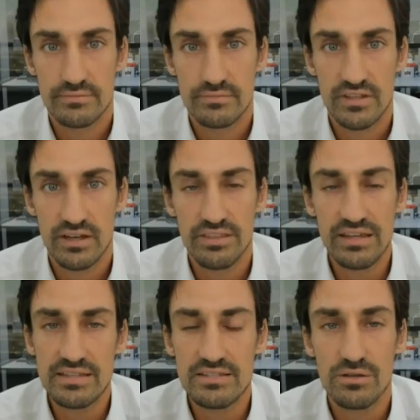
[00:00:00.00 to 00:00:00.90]
I think
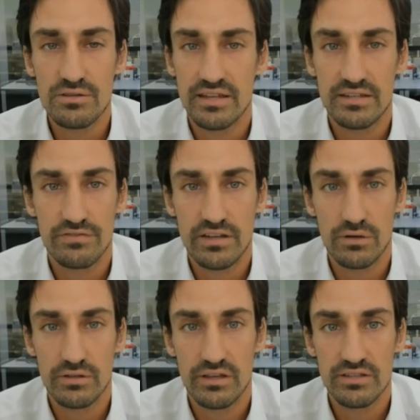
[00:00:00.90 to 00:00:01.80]
it's not that
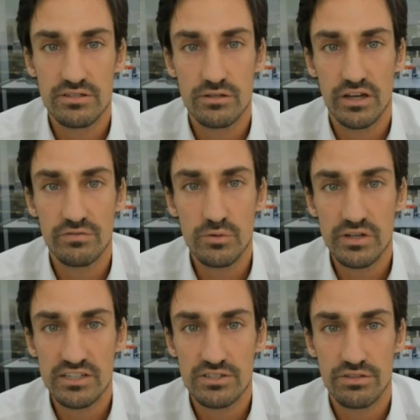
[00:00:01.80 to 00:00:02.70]
difficult. It's, you know, everyone
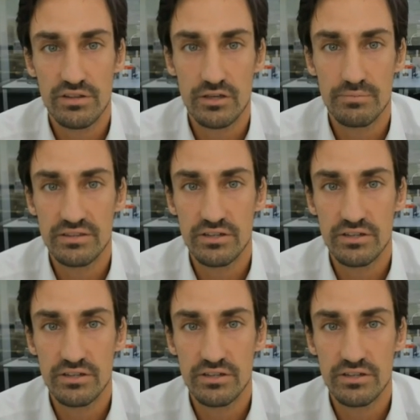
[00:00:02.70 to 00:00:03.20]
has to think about their